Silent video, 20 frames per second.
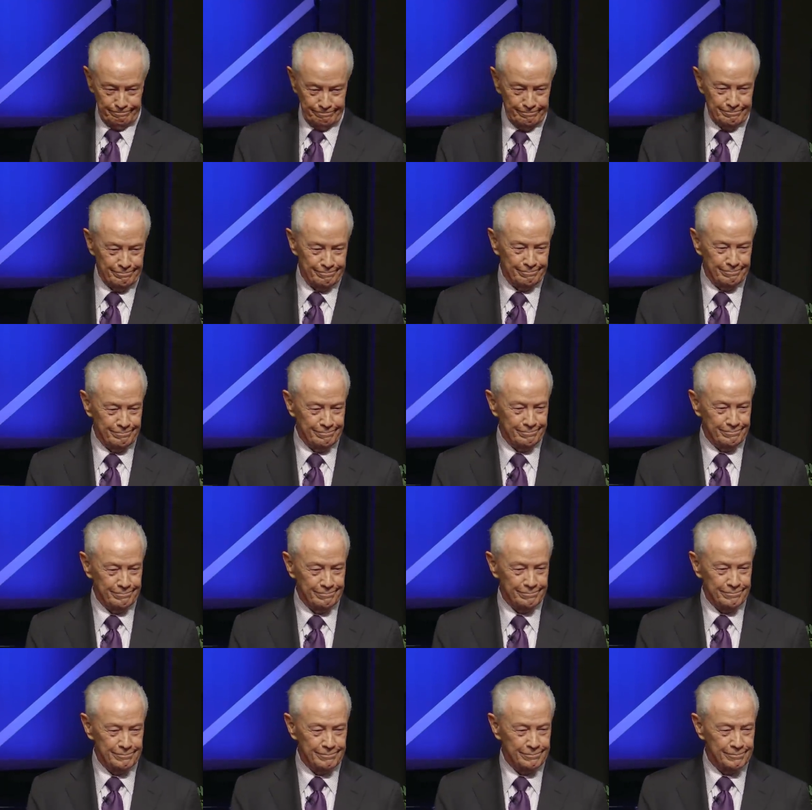
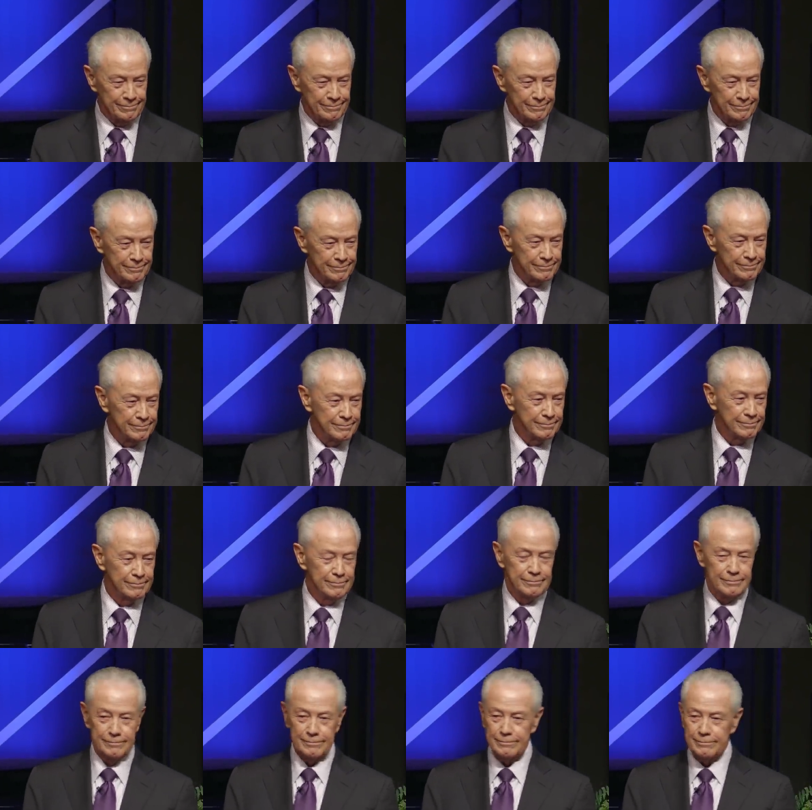
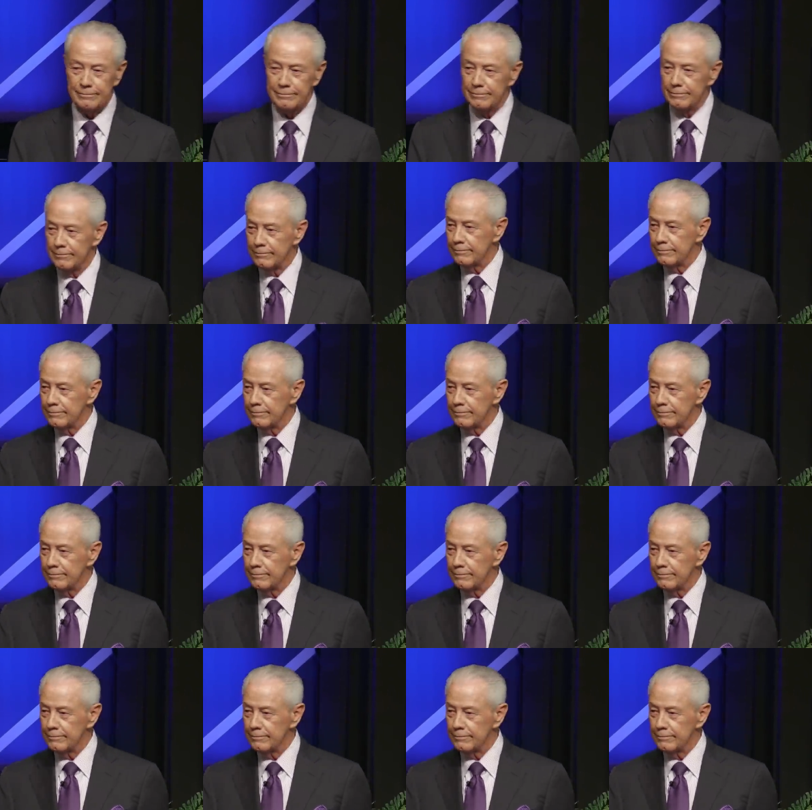No one is speaking in this clip.